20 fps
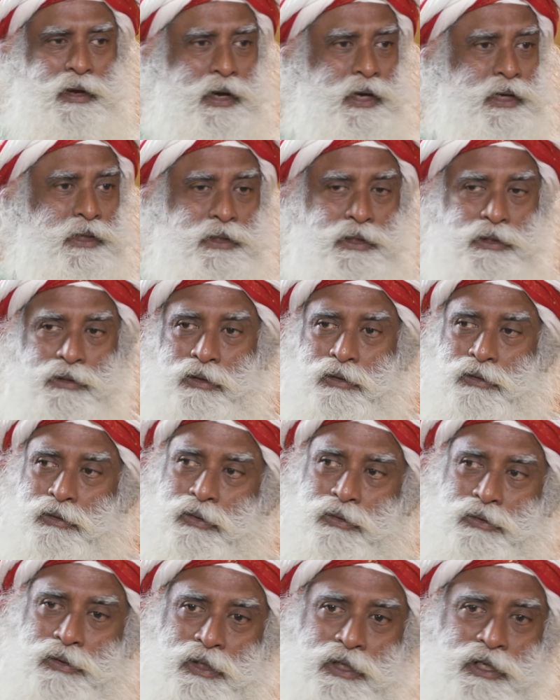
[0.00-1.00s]
I did not
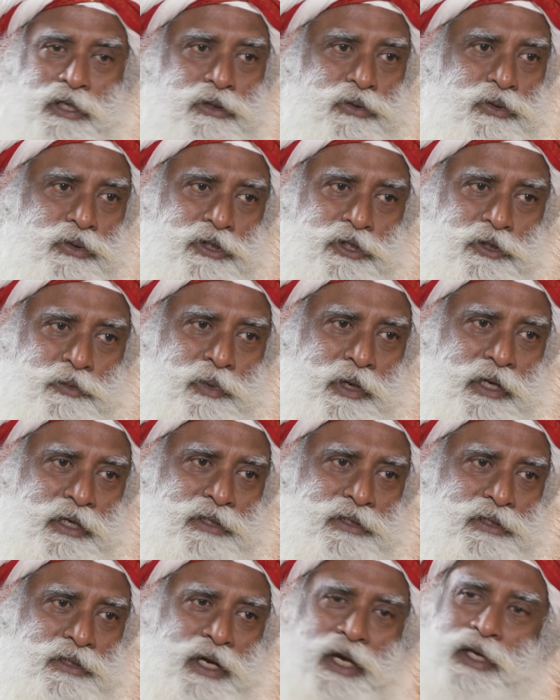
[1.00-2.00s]
go to any tourist
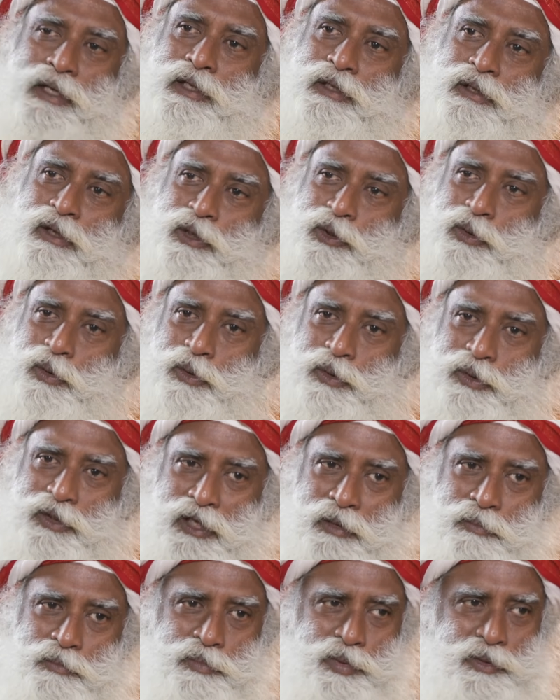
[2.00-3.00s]
place, I did not go to
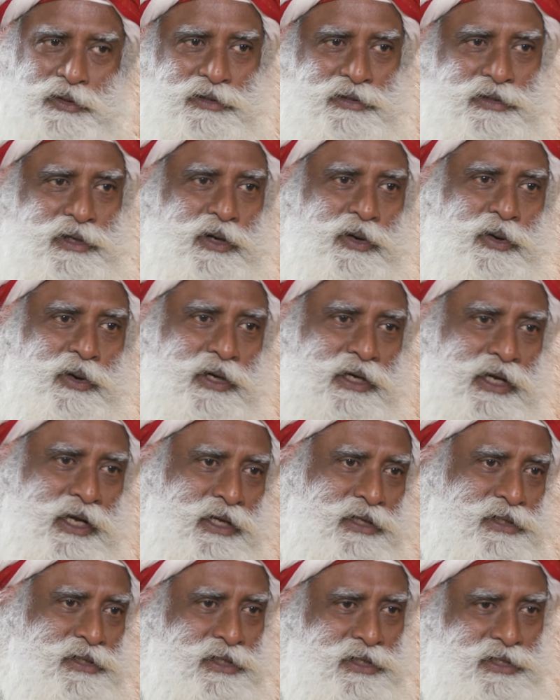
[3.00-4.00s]
temples or
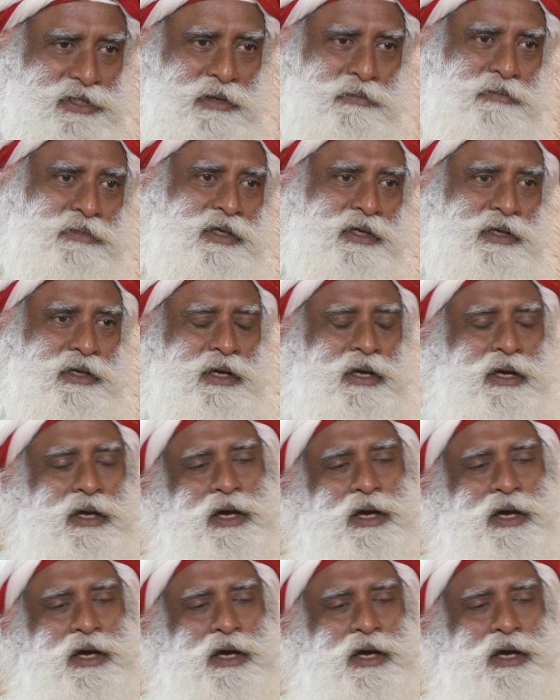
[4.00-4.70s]
hotels or something.